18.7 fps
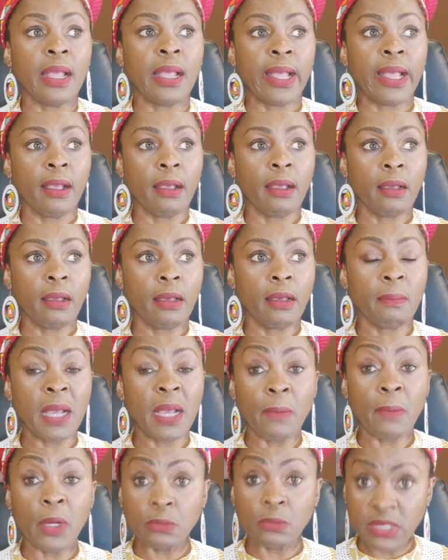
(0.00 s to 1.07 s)
my
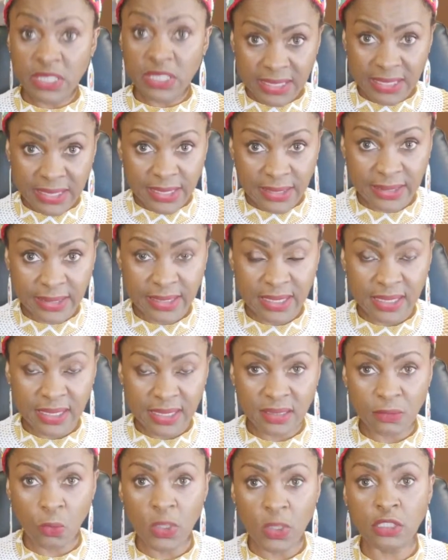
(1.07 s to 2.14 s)
mom's
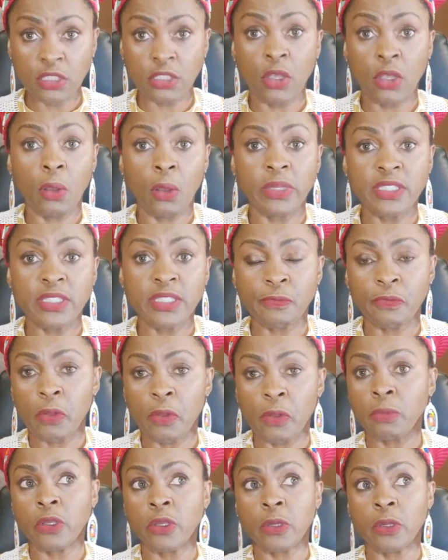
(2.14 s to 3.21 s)
assistant was always
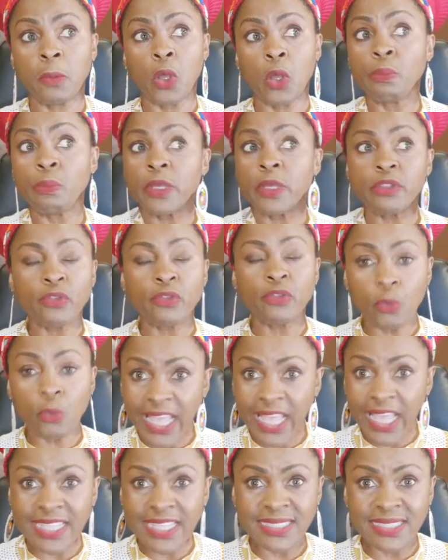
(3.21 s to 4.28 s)
from Gabon, but the
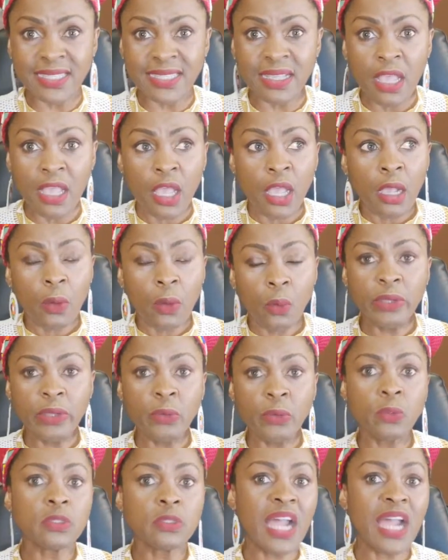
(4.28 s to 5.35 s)
rest we
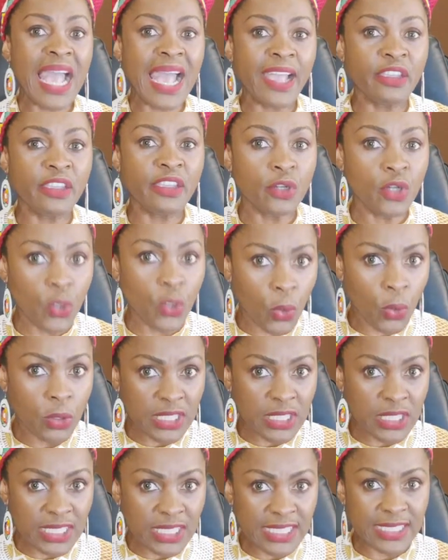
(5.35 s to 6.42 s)
will hire
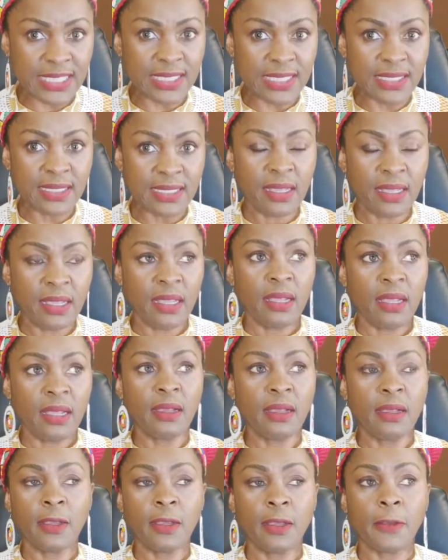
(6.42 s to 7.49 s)
locally.
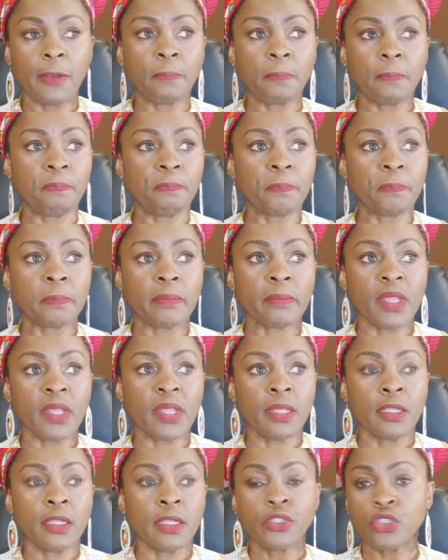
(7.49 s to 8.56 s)

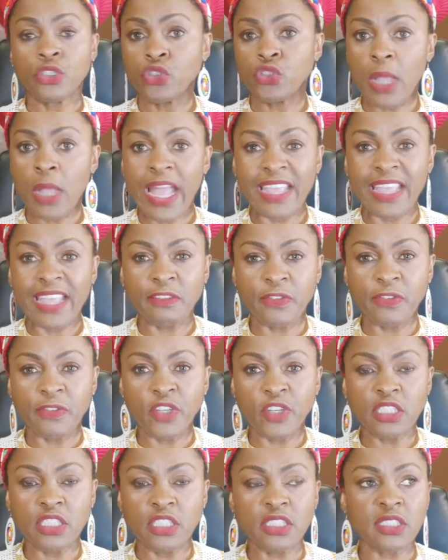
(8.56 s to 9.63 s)
The
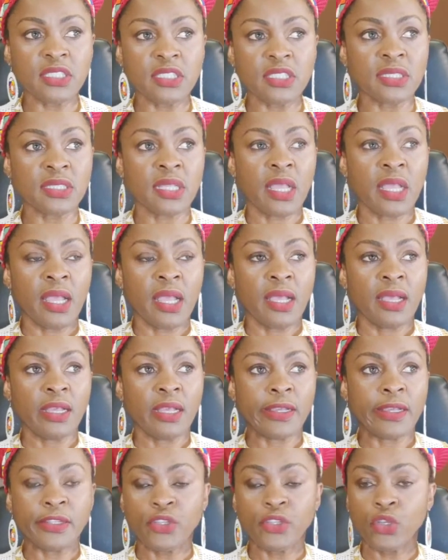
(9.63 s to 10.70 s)
drivers,
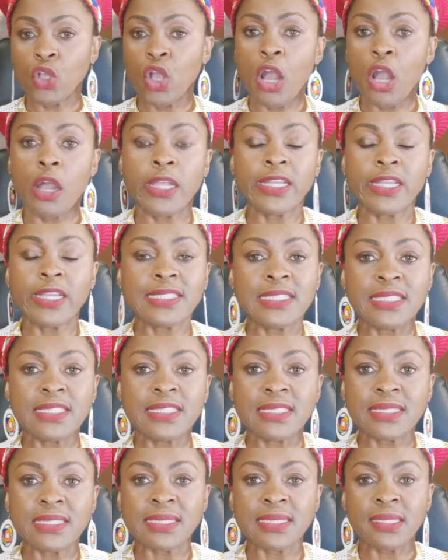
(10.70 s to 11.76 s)
the
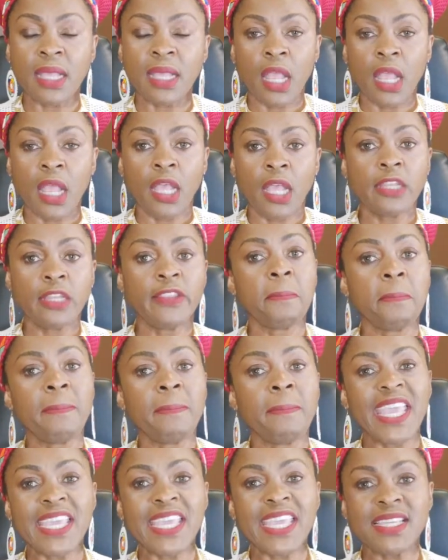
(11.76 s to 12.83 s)
gardeners, the
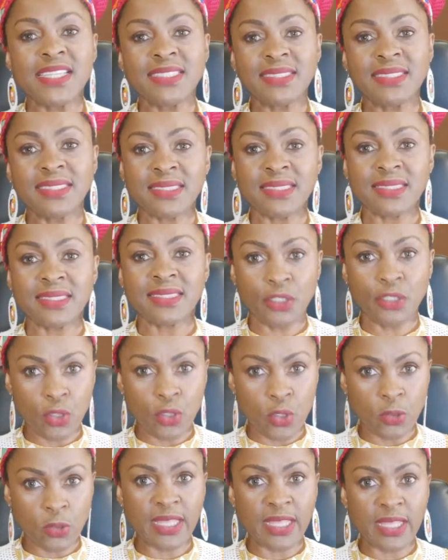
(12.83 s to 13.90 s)
maids, you know,
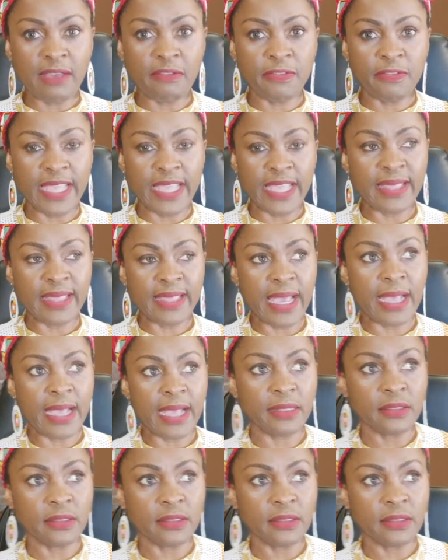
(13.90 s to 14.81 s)
stuff like that.